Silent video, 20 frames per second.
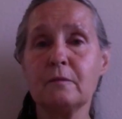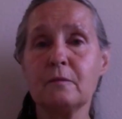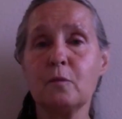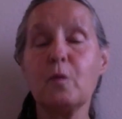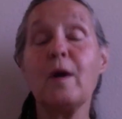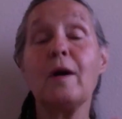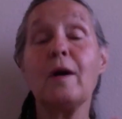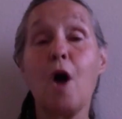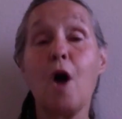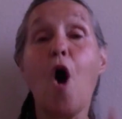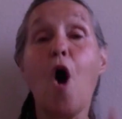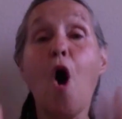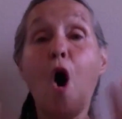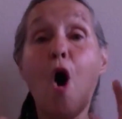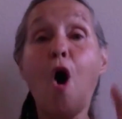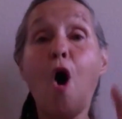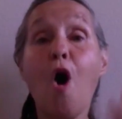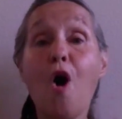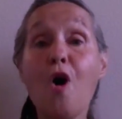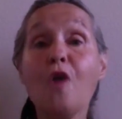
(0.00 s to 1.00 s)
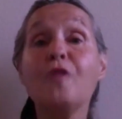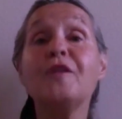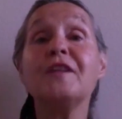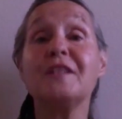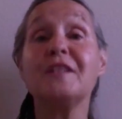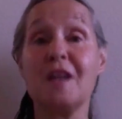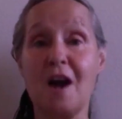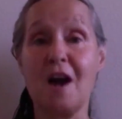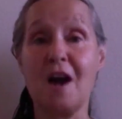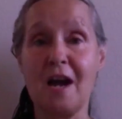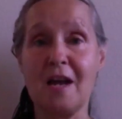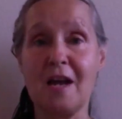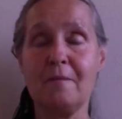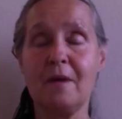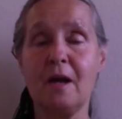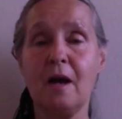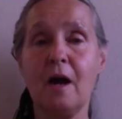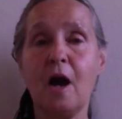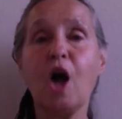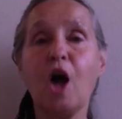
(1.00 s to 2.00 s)
well, all the time,
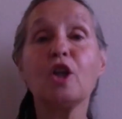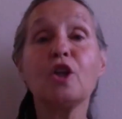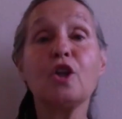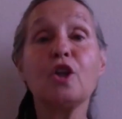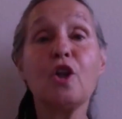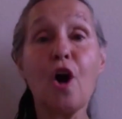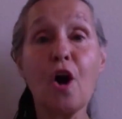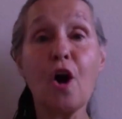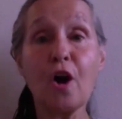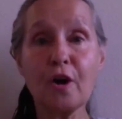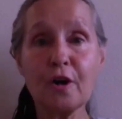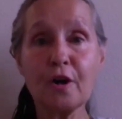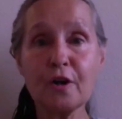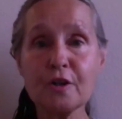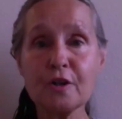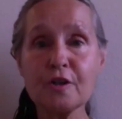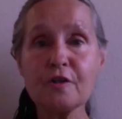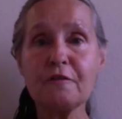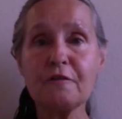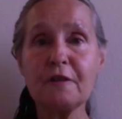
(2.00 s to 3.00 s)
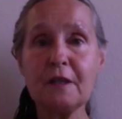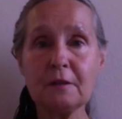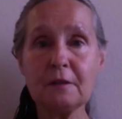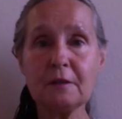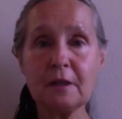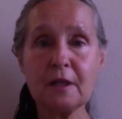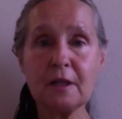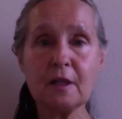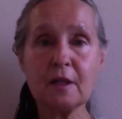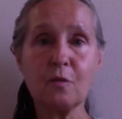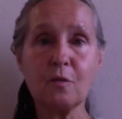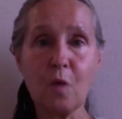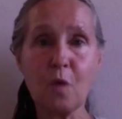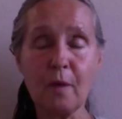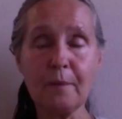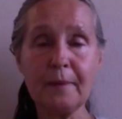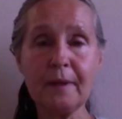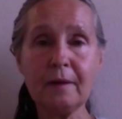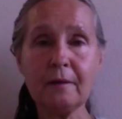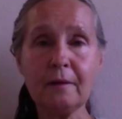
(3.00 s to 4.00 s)
a large feeling in a
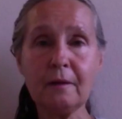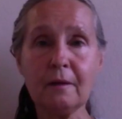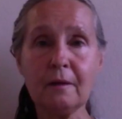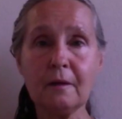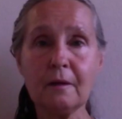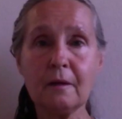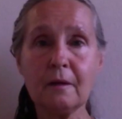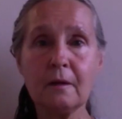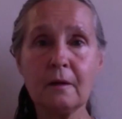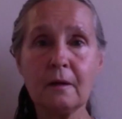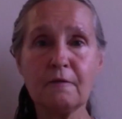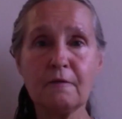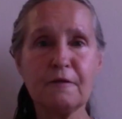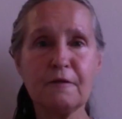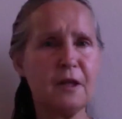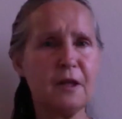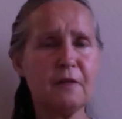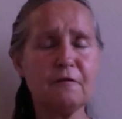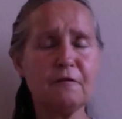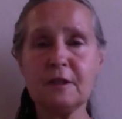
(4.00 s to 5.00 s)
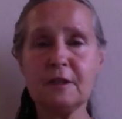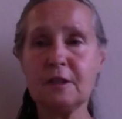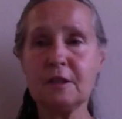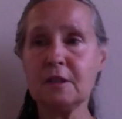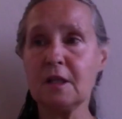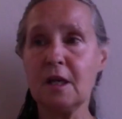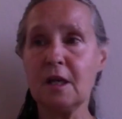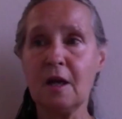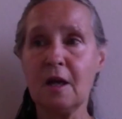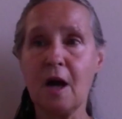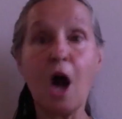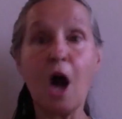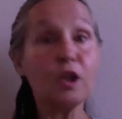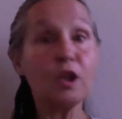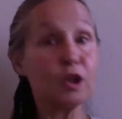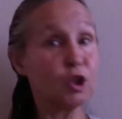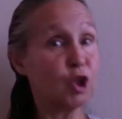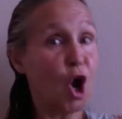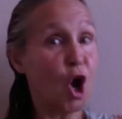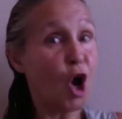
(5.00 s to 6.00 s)
woman, if it's a
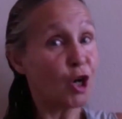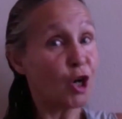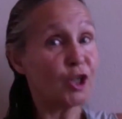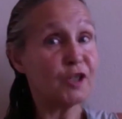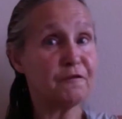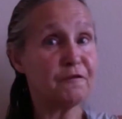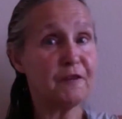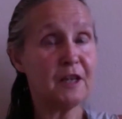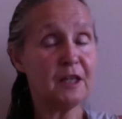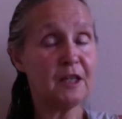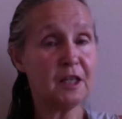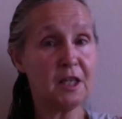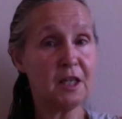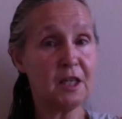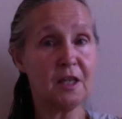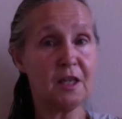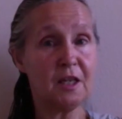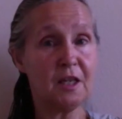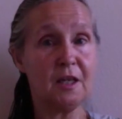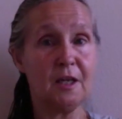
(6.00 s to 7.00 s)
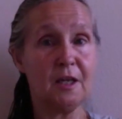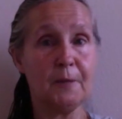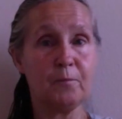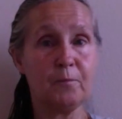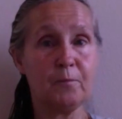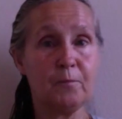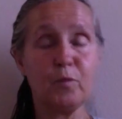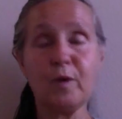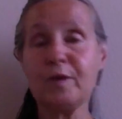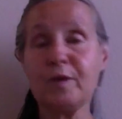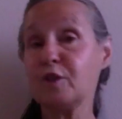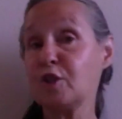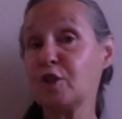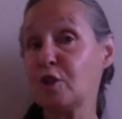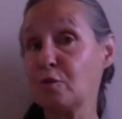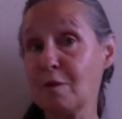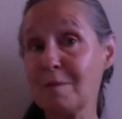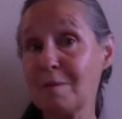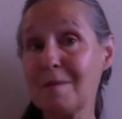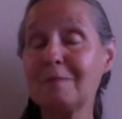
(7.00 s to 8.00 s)
large feeling, whether she
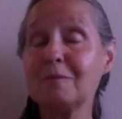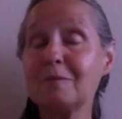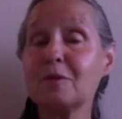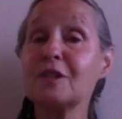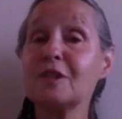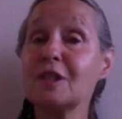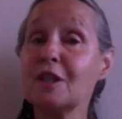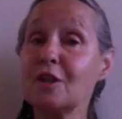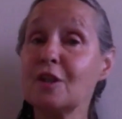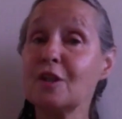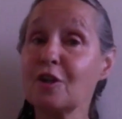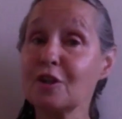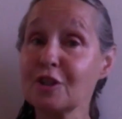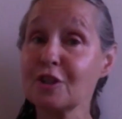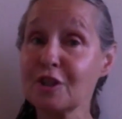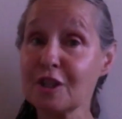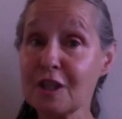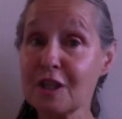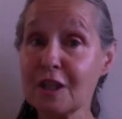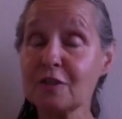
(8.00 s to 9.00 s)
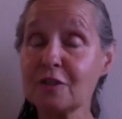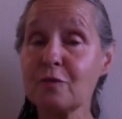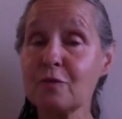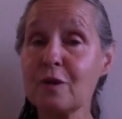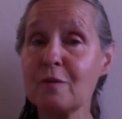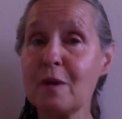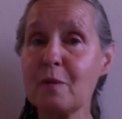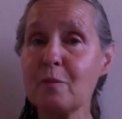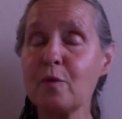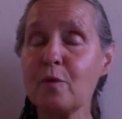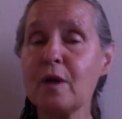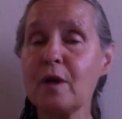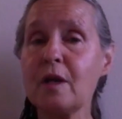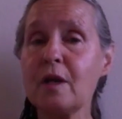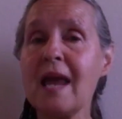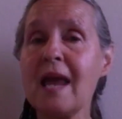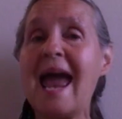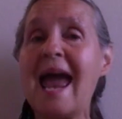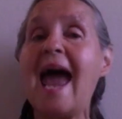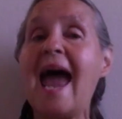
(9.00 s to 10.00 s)
remembers it or she doesn't remember it,
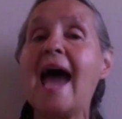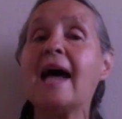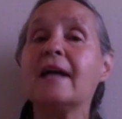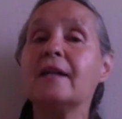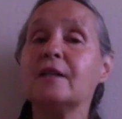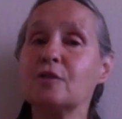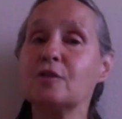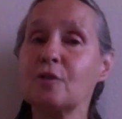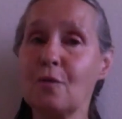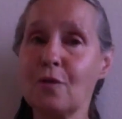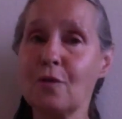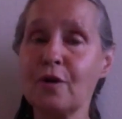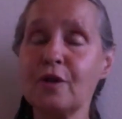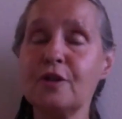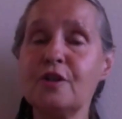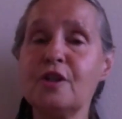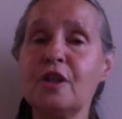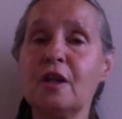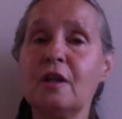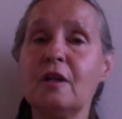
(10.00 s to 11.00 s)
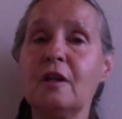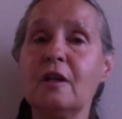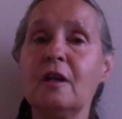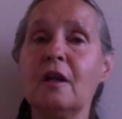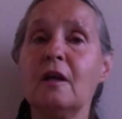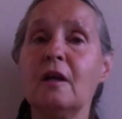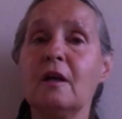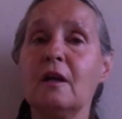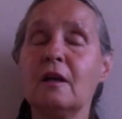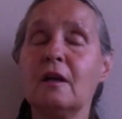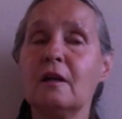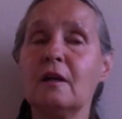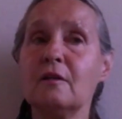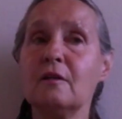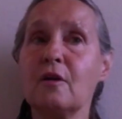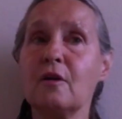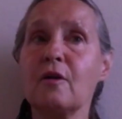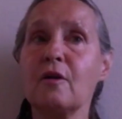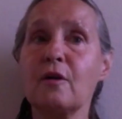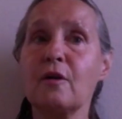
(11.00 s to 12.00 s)
had its origin in
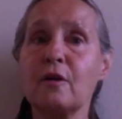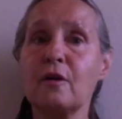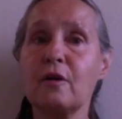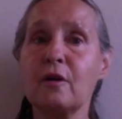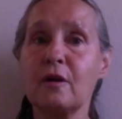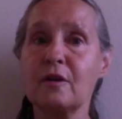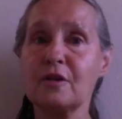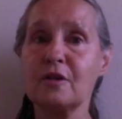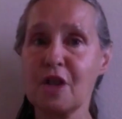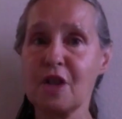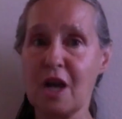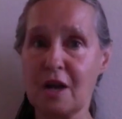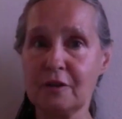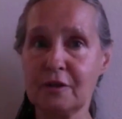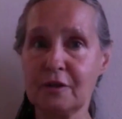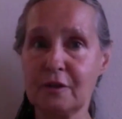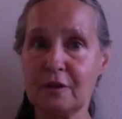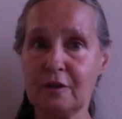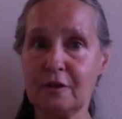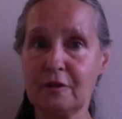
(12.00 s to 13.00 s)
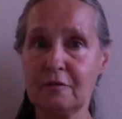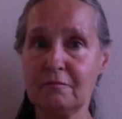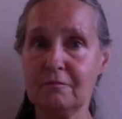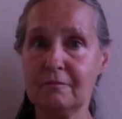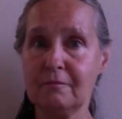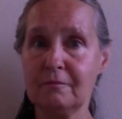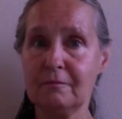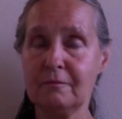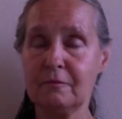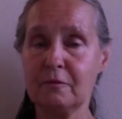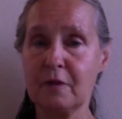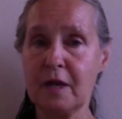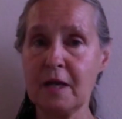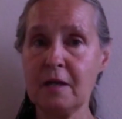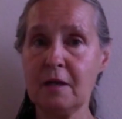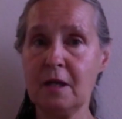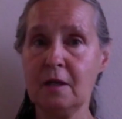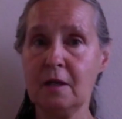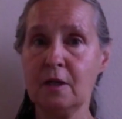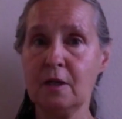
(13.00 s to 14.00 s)
her childhood. Right?
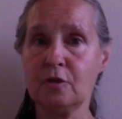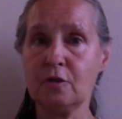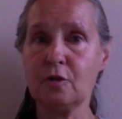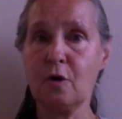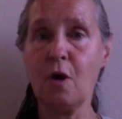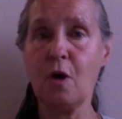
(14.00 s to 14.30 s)
So